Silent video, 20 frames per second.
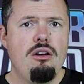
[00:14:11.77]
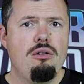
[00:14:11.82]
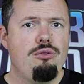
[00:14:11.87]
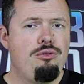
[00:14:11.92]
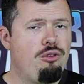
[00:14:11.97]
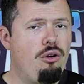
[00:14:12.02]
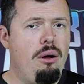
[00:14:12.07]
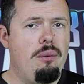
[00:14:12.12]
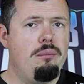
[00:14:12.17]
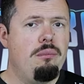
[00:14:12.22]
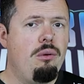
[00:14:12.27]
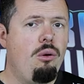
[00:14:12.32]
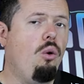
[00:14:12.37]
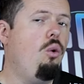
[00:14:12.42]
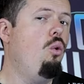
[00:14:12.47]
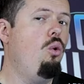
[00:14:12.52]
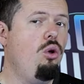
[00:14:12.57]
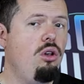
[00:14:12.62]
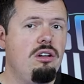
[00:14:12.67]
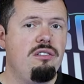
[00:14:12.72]
from
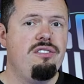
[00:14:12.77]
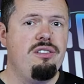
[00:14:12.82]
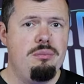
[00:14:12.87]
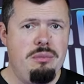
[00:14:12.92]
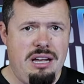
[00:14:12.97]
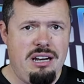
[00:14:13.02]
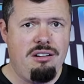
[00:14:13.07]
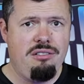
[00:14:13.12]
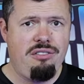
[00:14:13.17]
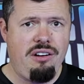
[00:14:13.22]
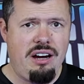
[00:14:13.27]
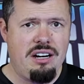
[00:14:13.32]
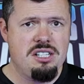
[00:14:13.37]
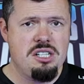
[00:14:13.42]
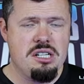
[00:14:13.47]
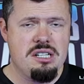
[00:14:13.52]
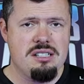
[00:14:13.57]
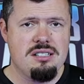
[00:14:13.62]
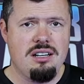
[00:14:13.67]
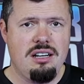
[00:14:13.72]
all of the
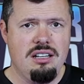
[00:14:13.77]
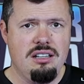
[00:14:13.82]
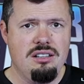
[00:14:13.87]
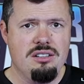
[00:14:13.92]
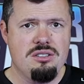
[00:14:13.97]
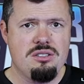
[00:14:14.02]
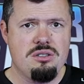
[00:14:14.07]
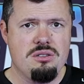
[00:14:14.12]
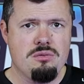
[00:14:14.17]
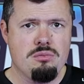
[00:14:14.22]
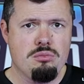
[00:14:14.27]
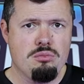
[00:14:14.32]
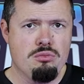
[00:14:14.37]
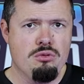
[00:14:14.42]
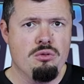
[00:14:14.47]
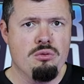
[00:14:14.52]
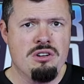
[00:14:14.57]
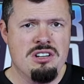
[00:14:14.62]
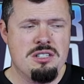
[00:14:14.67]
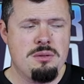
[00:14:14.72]
manufacturers in this
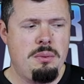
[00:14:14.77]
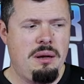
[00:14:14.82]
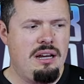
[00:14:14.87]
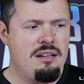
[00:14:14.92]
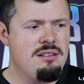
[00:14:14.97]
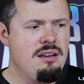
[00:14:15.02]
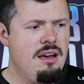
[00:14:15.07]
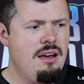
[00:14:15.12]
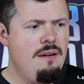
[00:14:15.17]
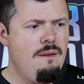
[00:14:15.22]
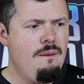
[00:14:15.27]
respect.